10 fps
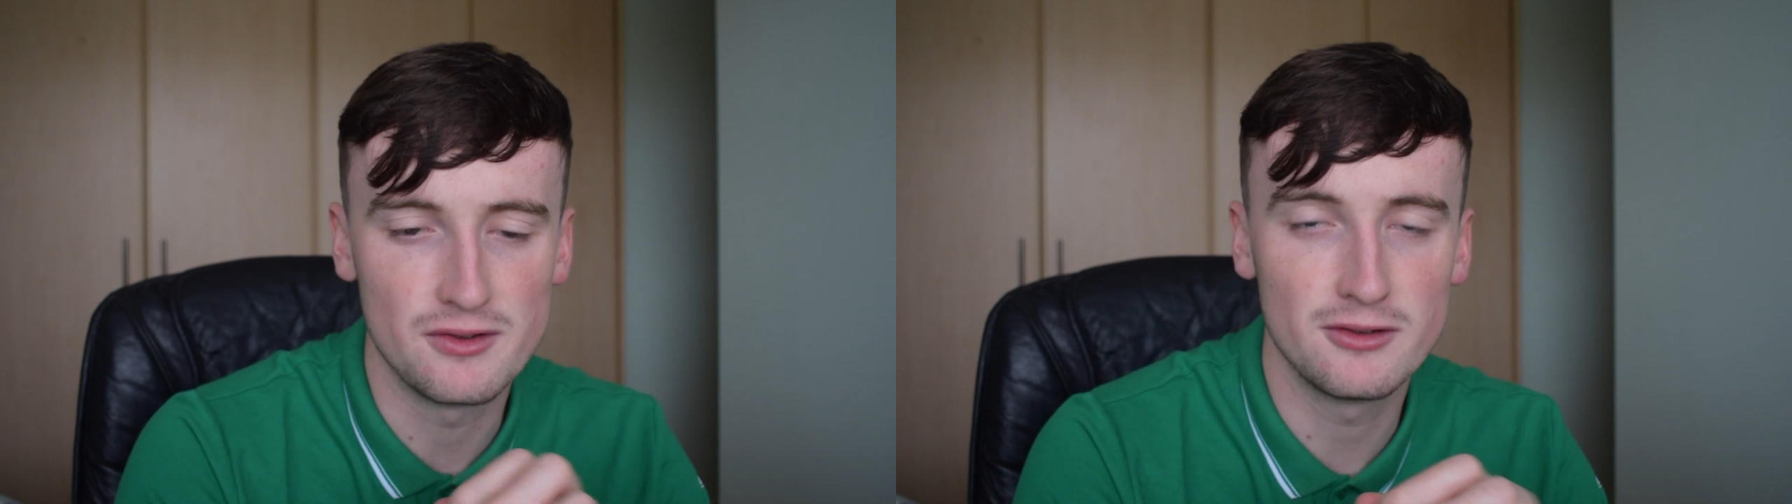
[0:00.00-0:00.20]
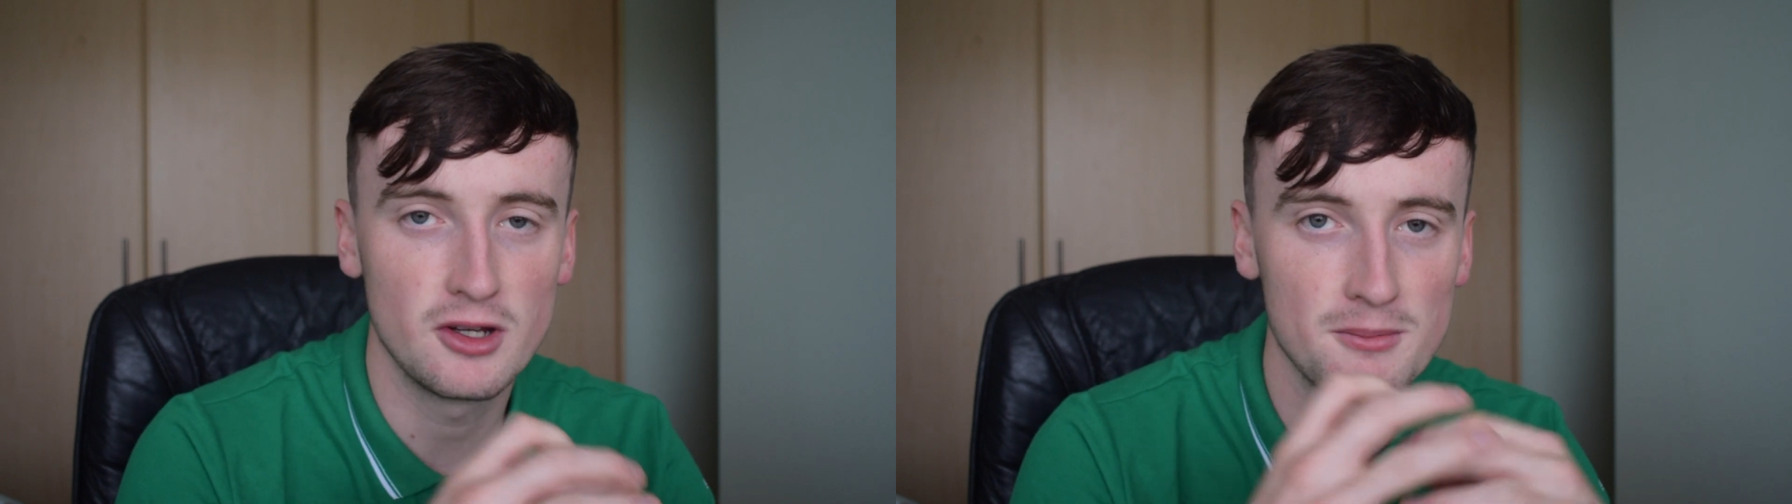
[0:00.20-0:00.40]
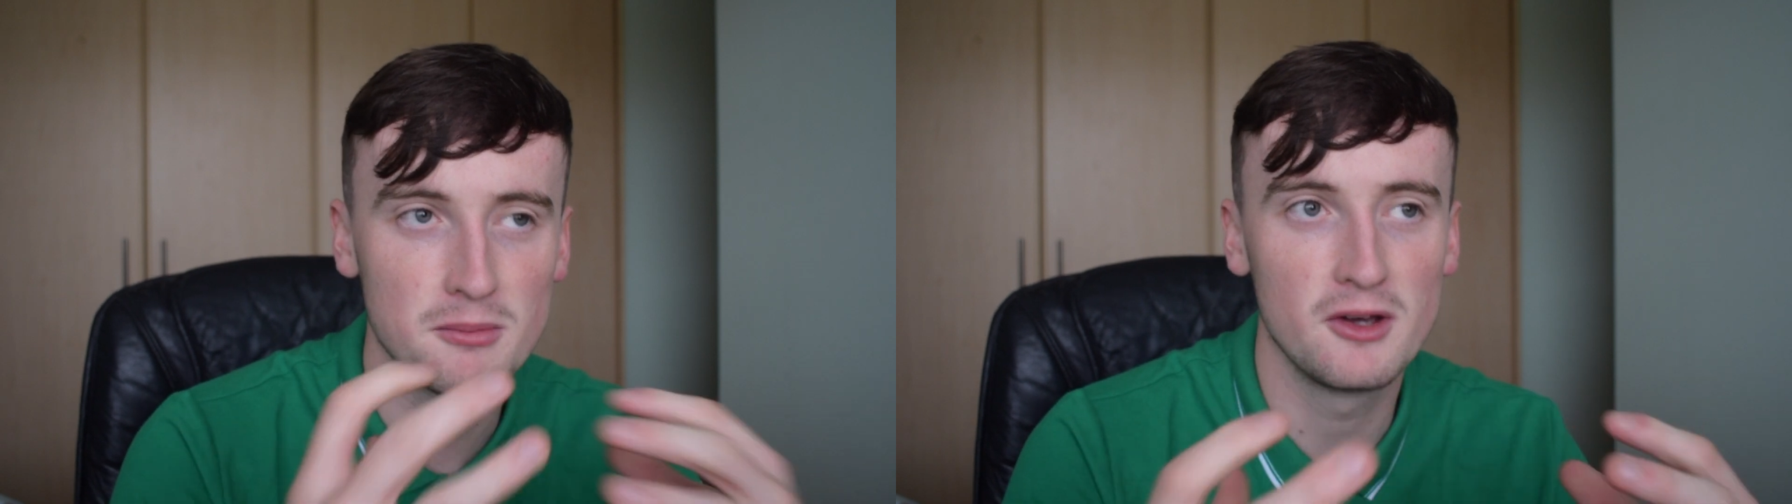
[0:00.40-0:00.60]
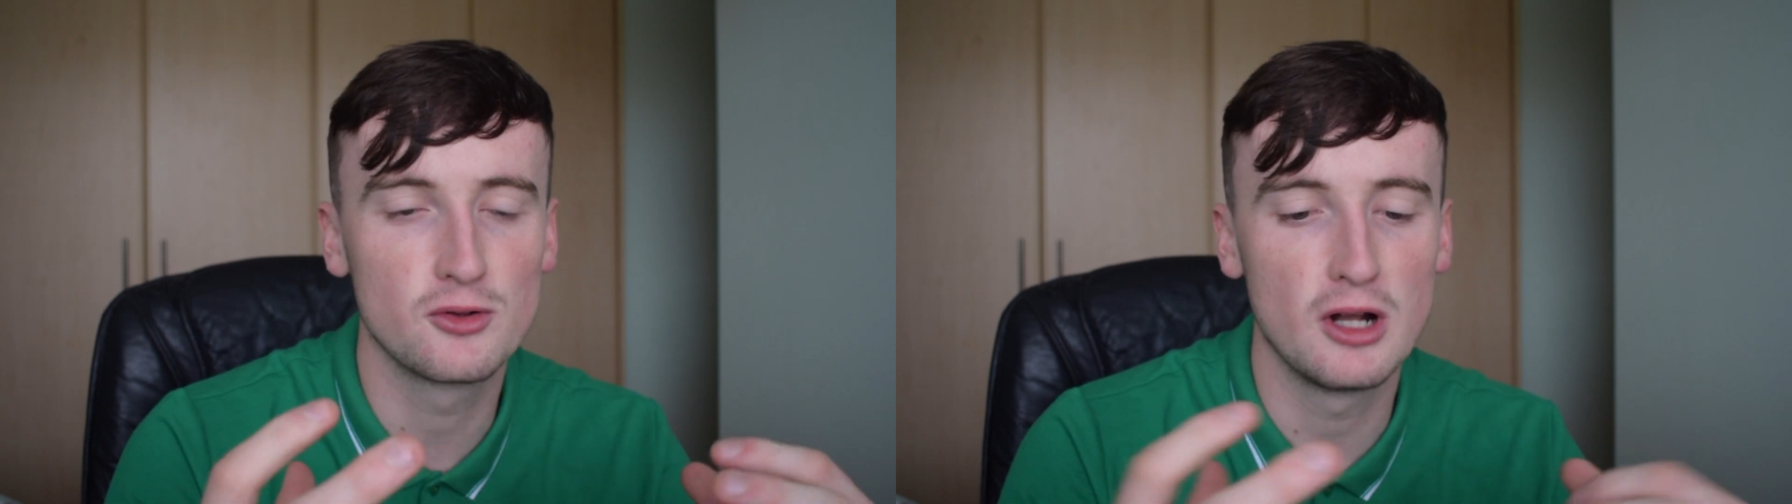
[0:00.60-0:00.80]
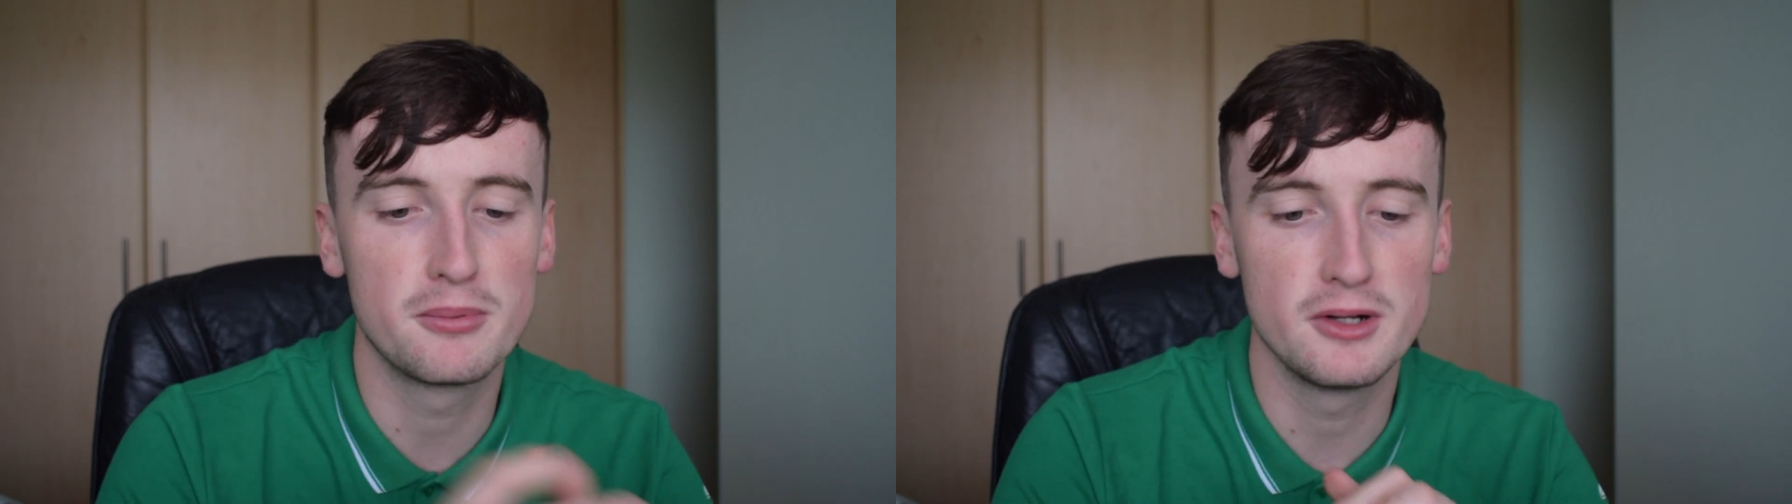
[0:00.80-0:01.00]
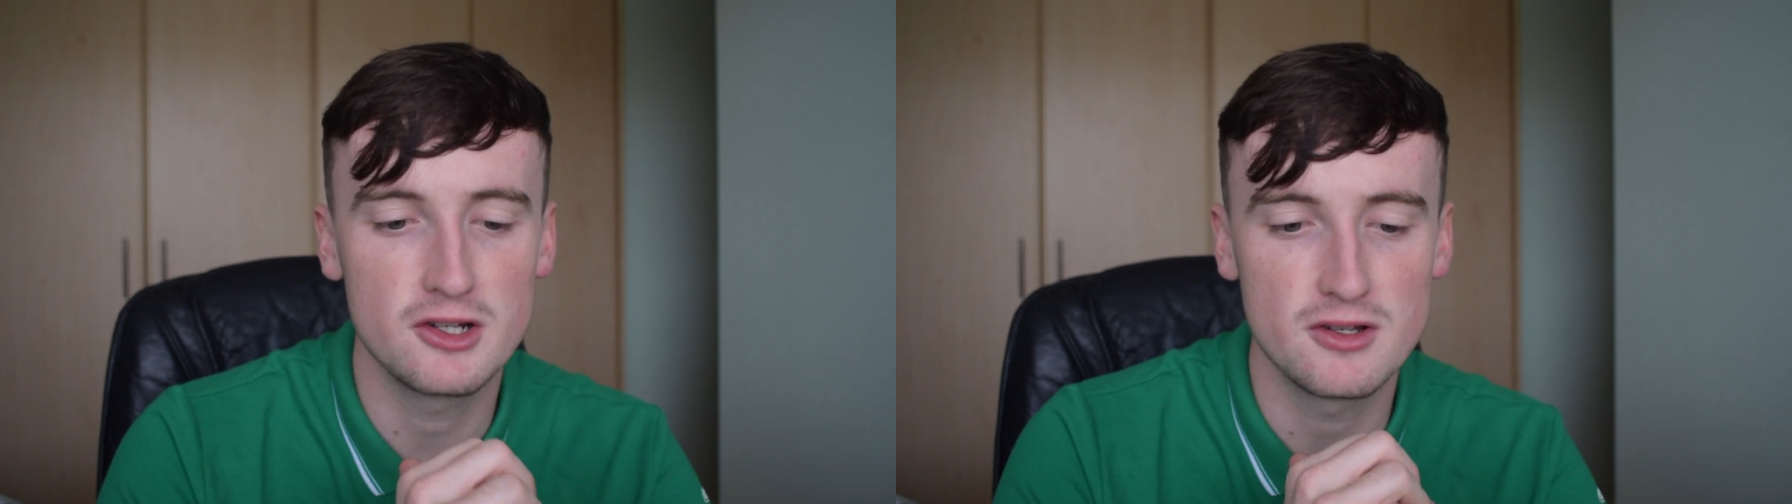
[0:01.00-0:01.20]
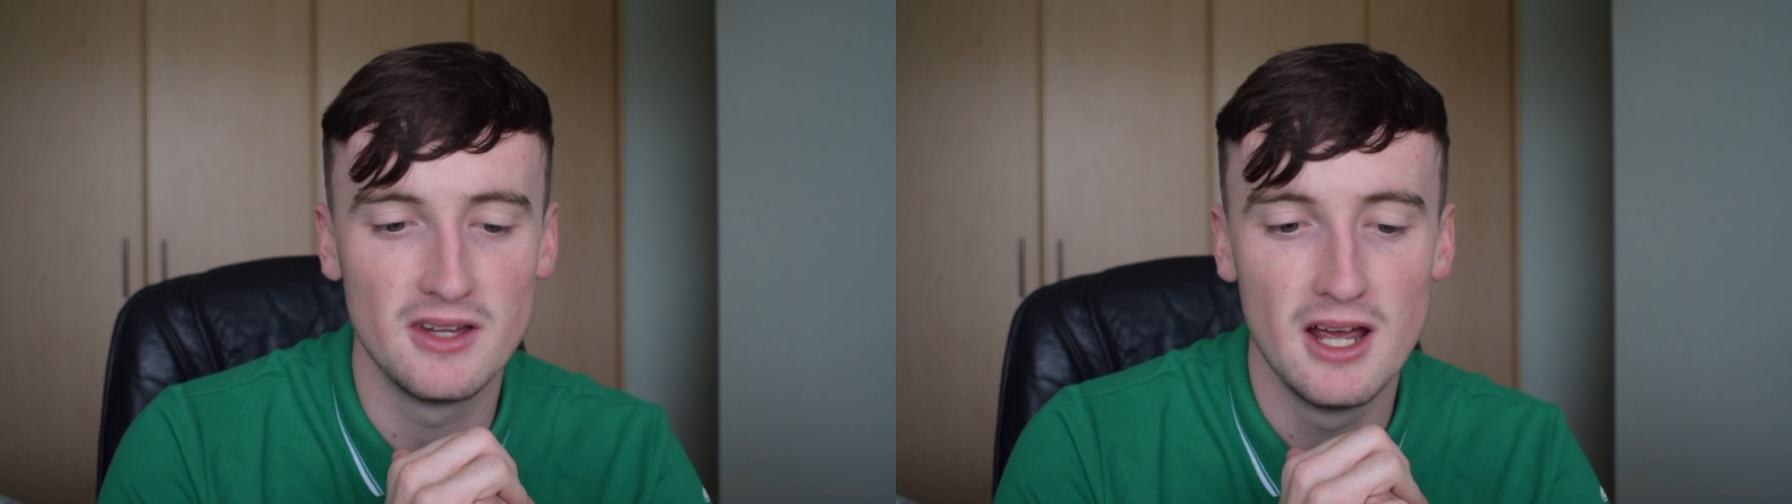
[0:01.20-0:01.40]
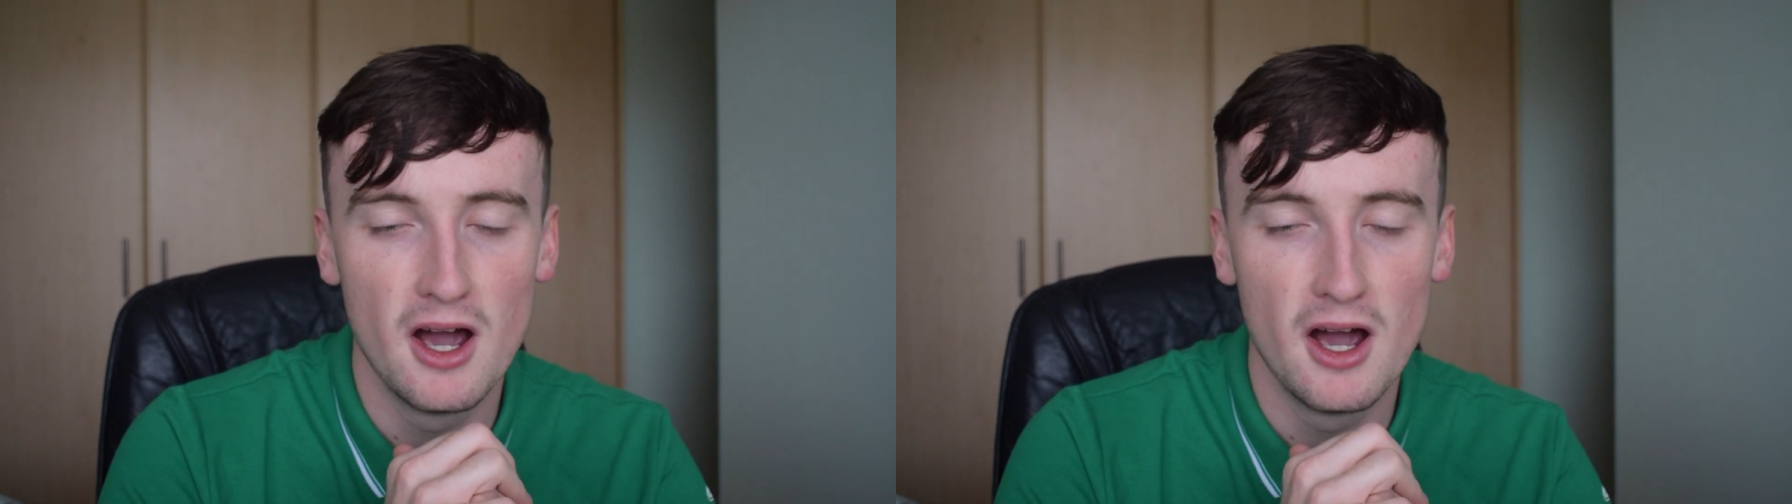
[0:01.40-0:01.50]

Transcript: In terms of my scoreline prediction,